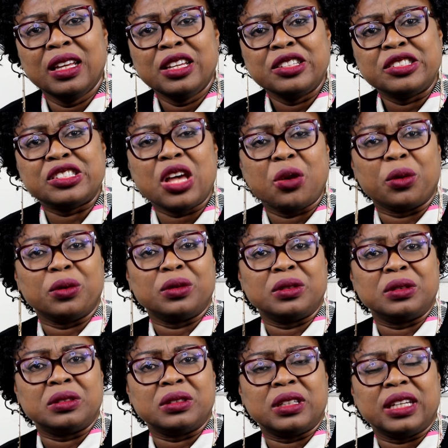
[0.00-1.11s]
So,
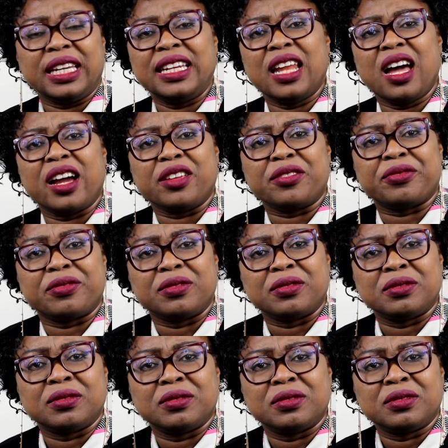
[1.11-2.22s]
in life,
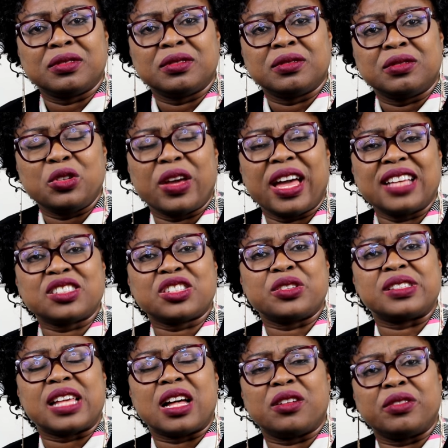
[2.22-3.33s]
you ask
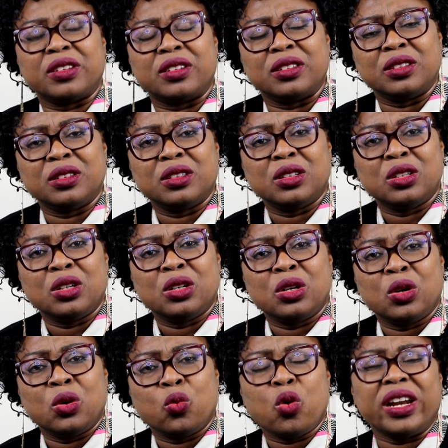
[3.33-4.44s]
yourself,
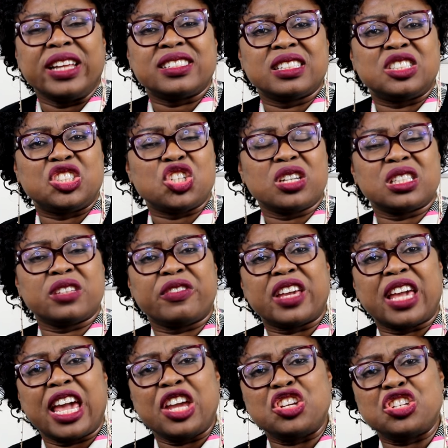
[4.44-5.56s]
what is a
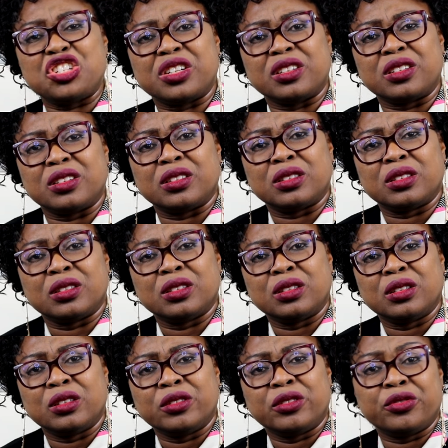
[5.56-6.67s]
justification
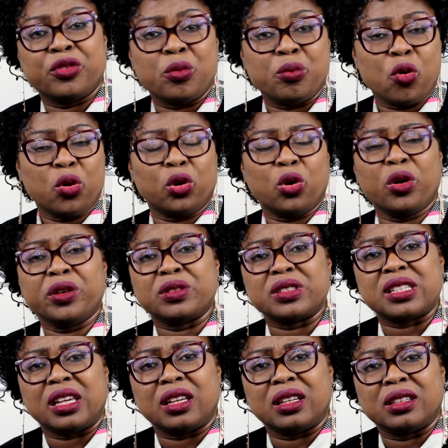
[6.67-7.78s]
for more
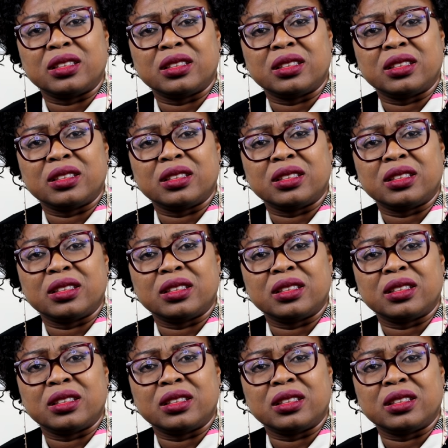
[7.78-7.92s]
loyalty?